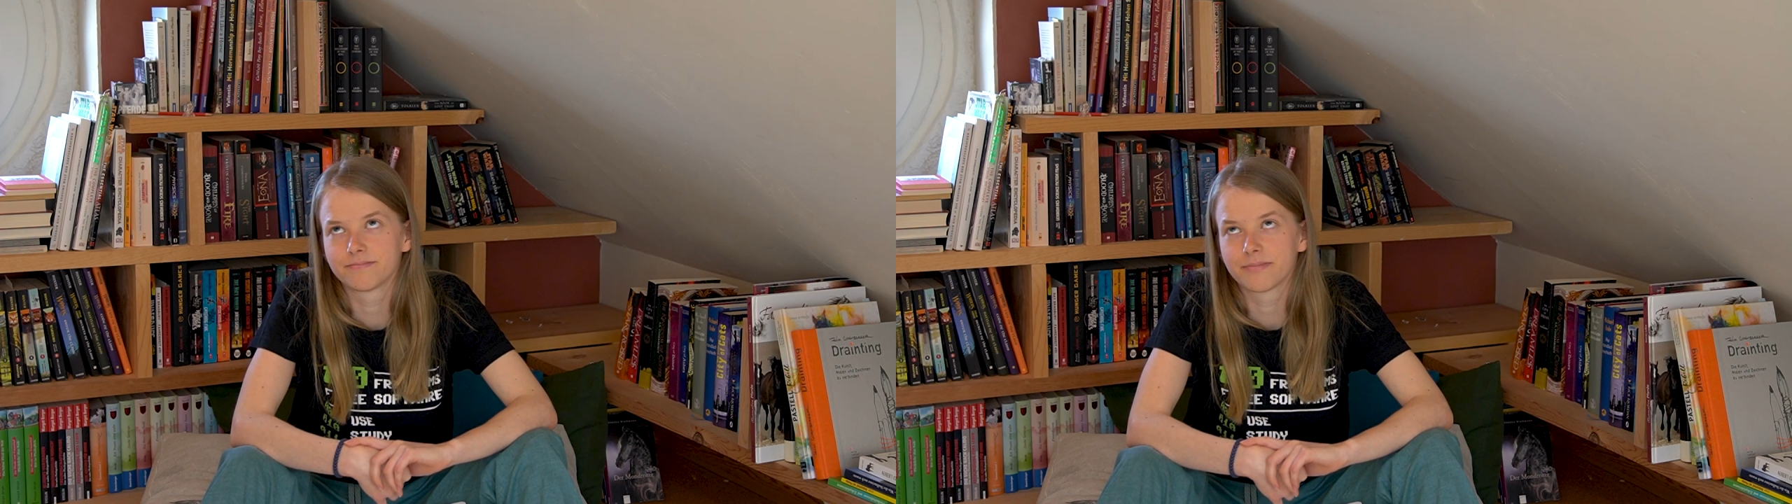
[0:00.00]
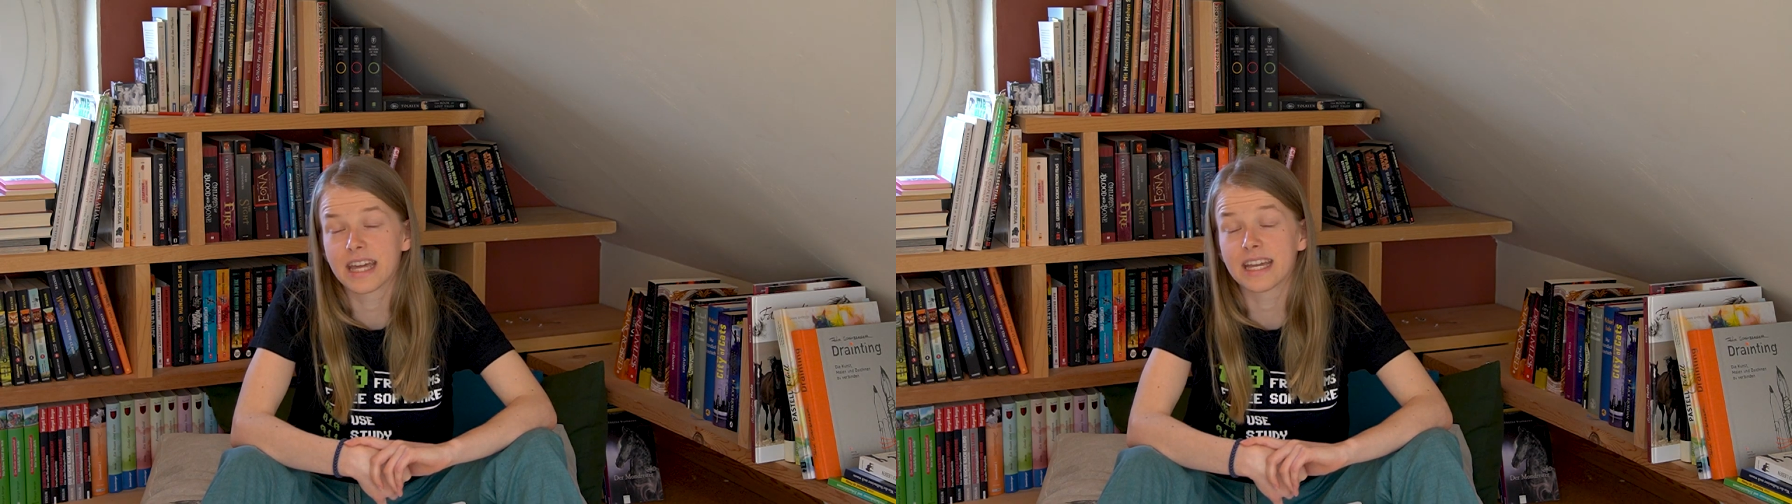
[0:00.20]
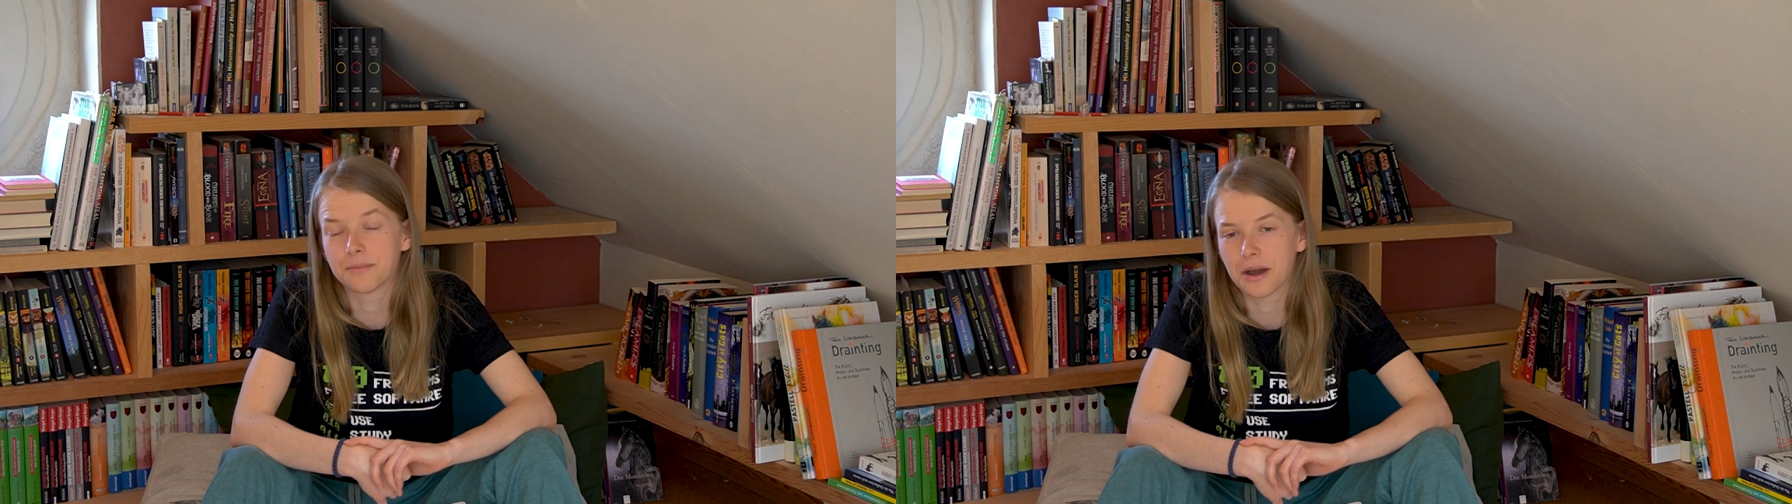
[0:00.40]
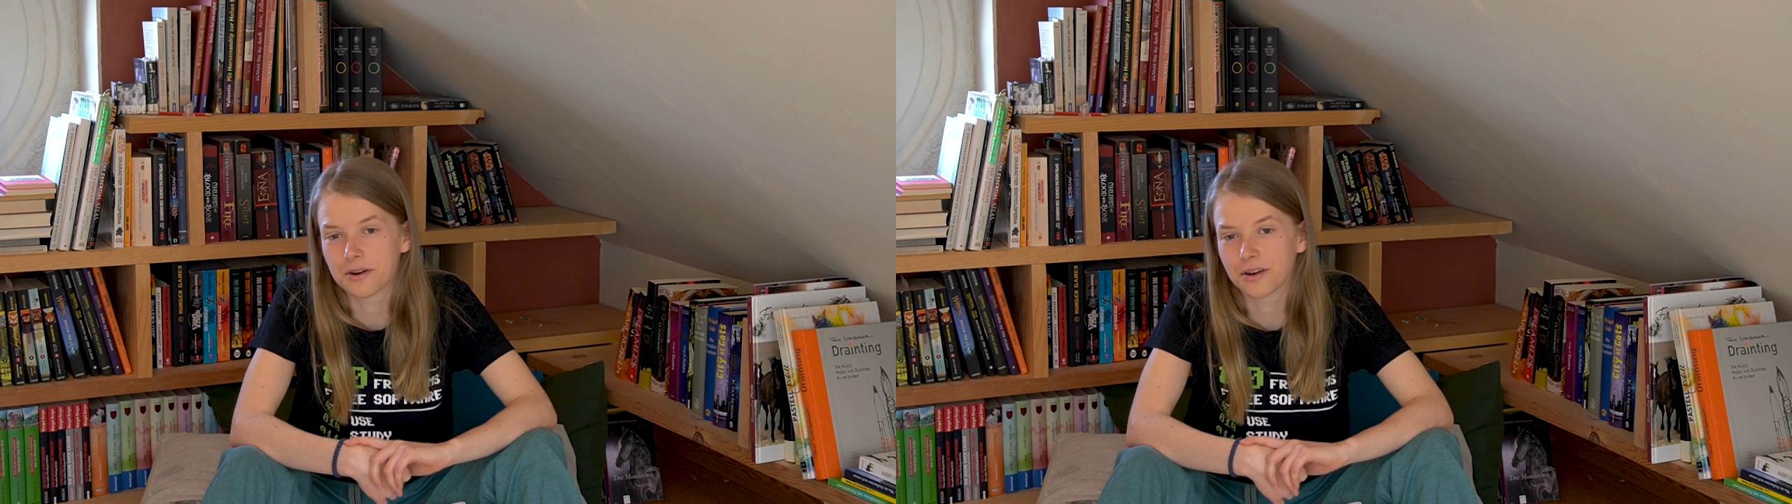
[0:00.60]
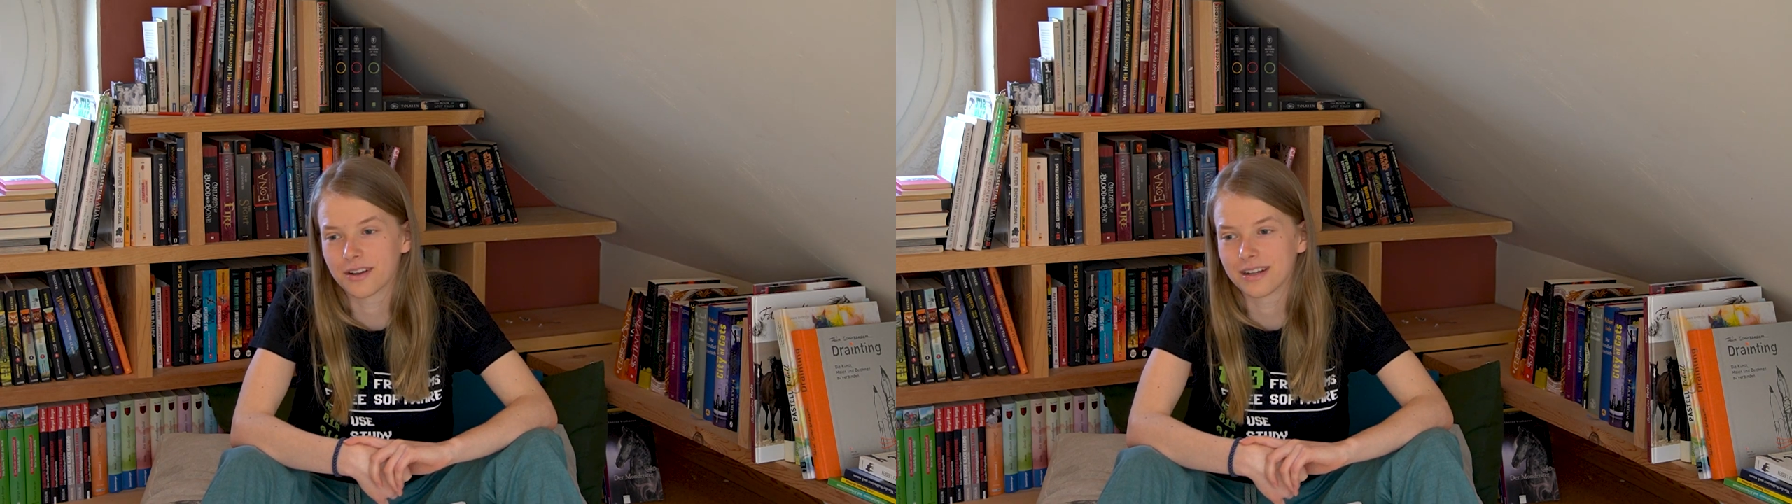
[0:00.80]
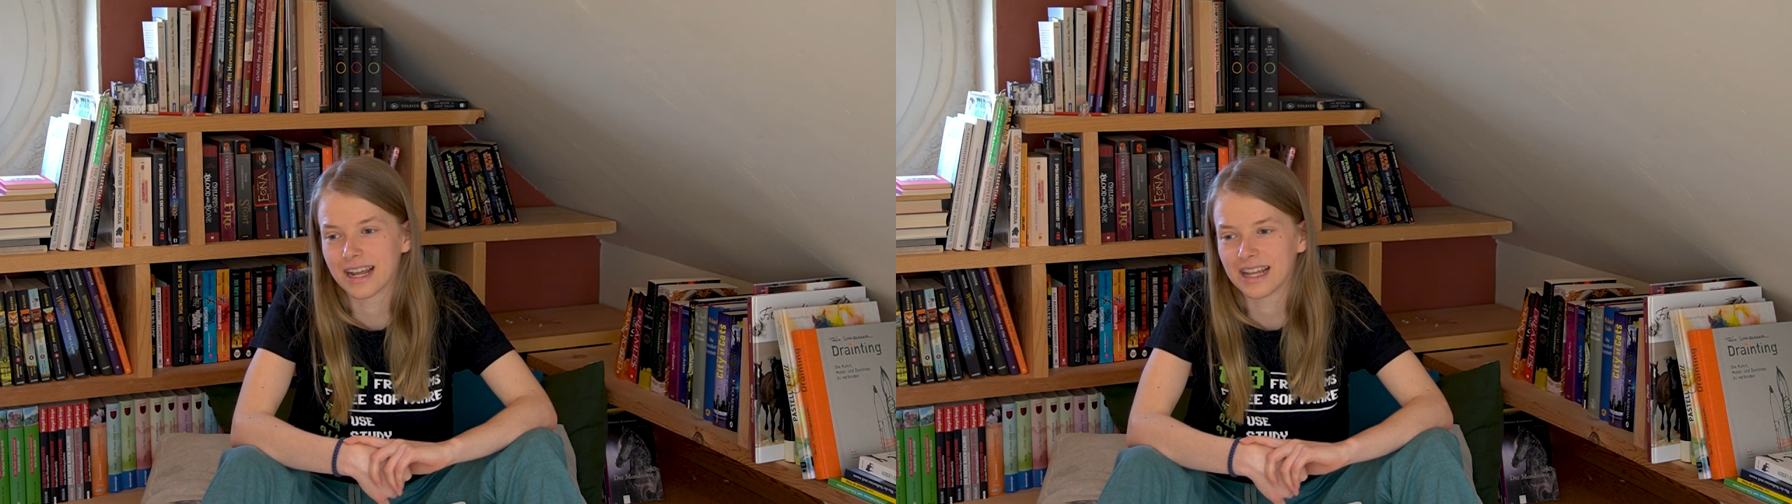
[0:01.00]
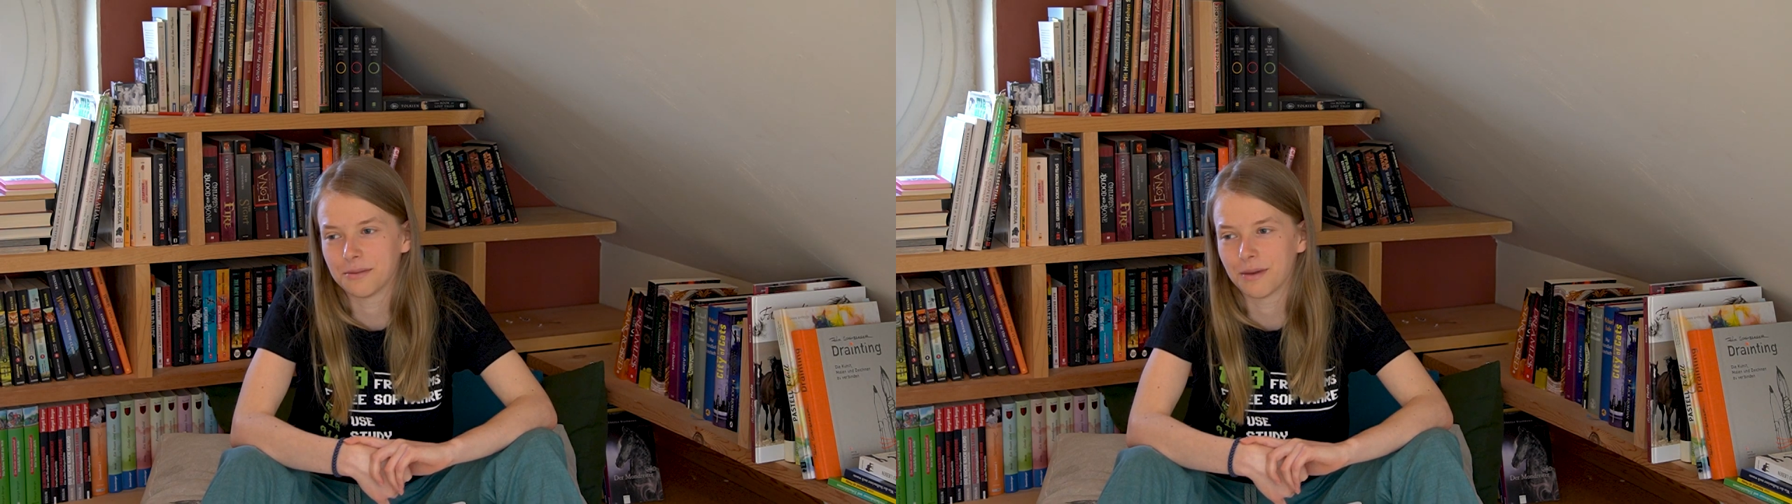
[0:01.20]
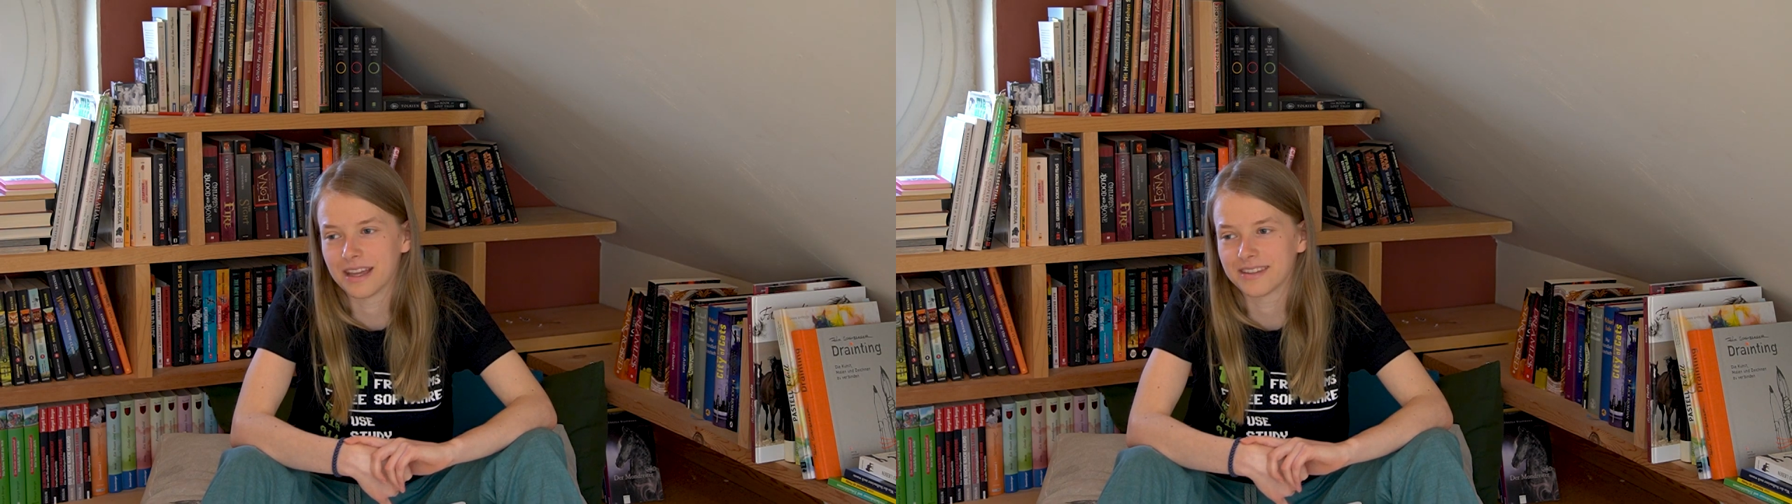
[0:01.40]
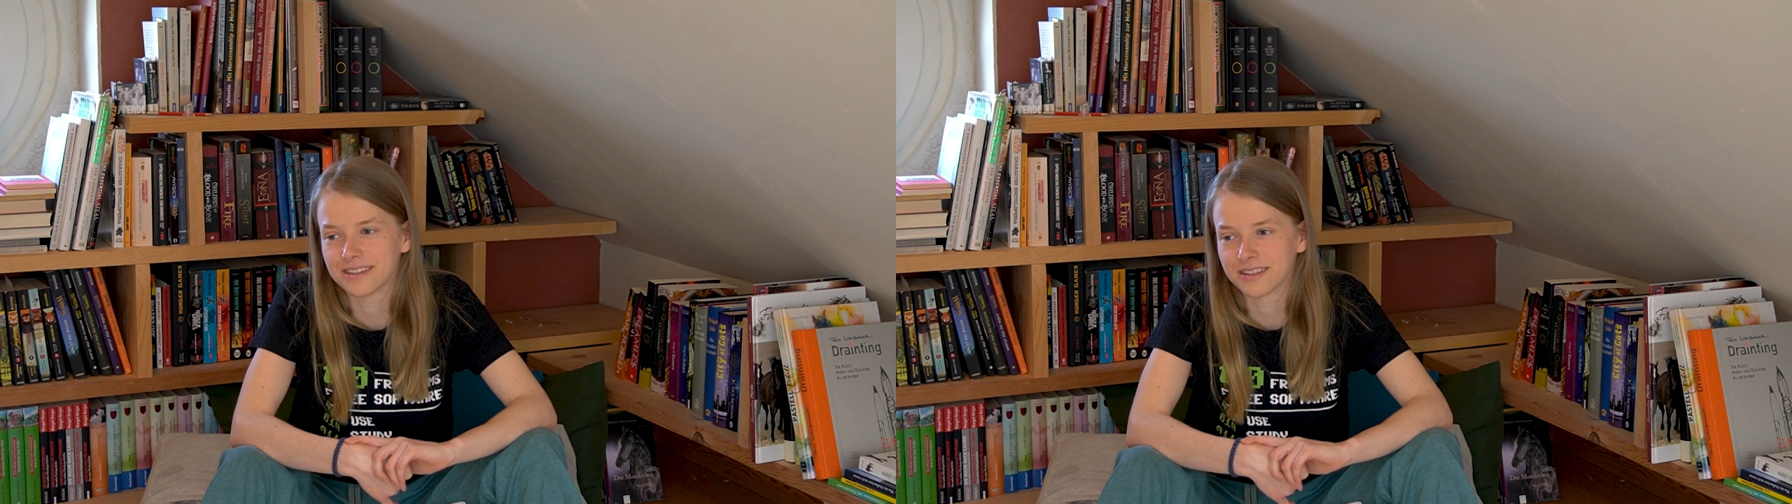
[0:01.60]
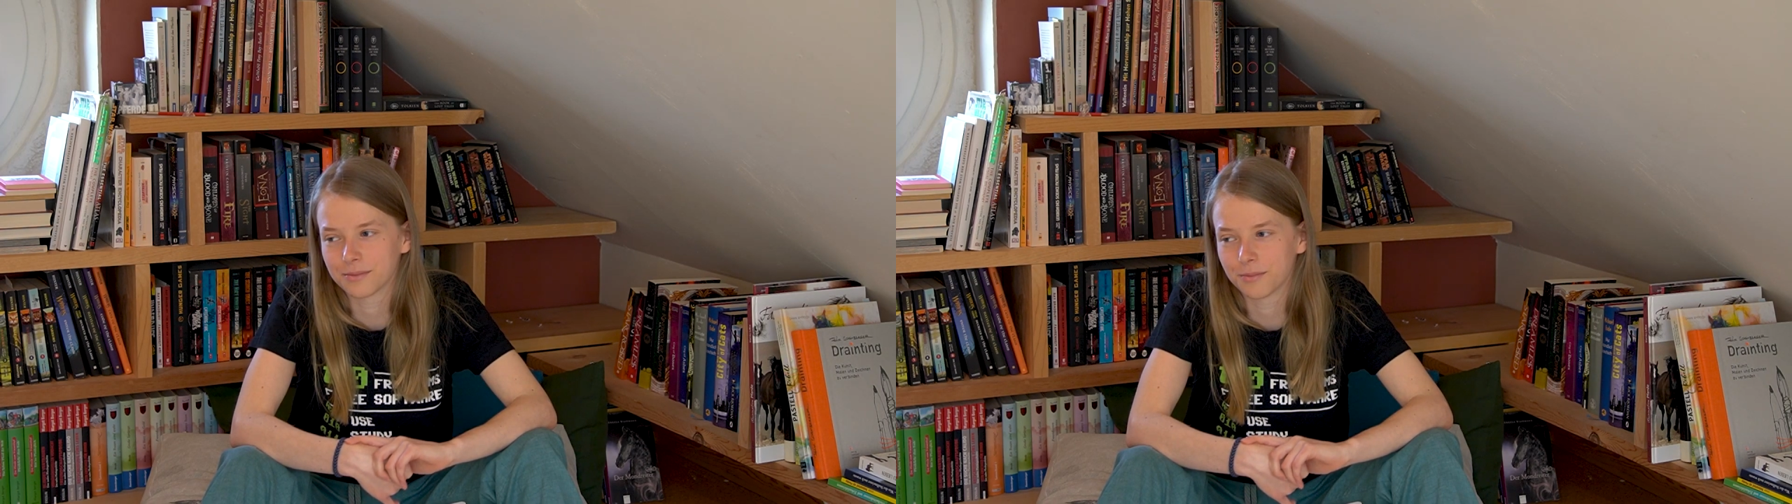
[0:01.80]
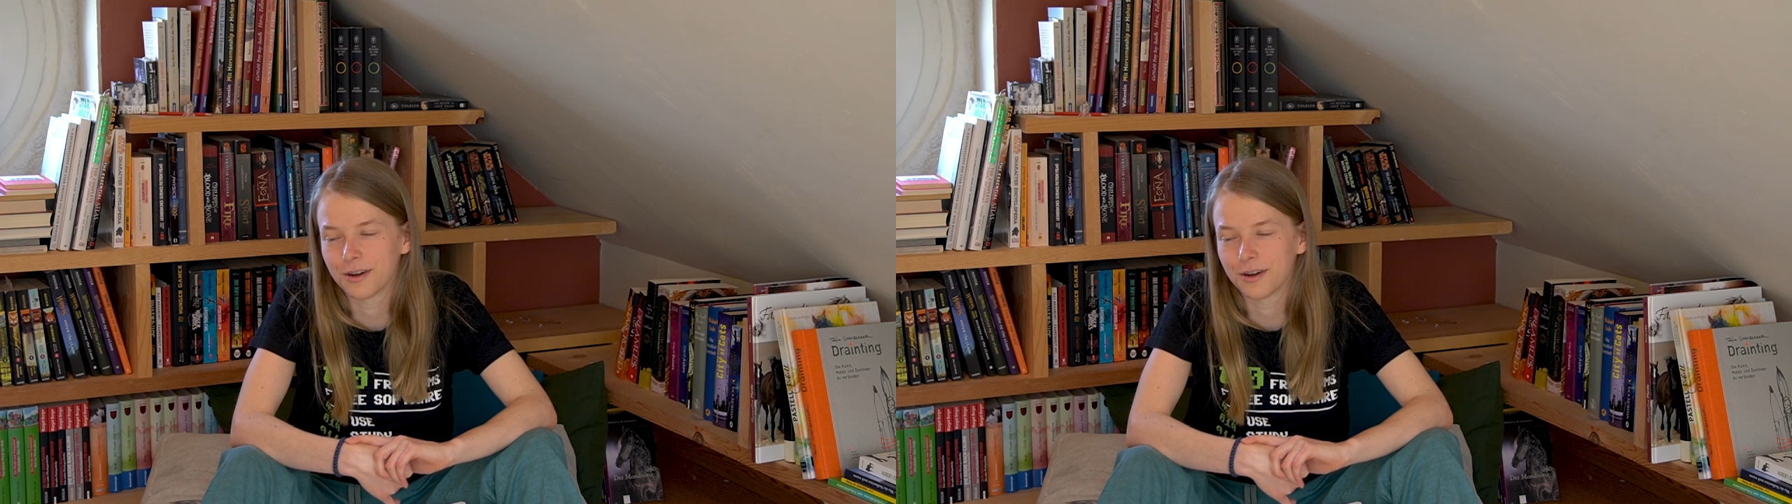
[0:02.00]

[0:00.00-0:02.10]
think about on a daily basis,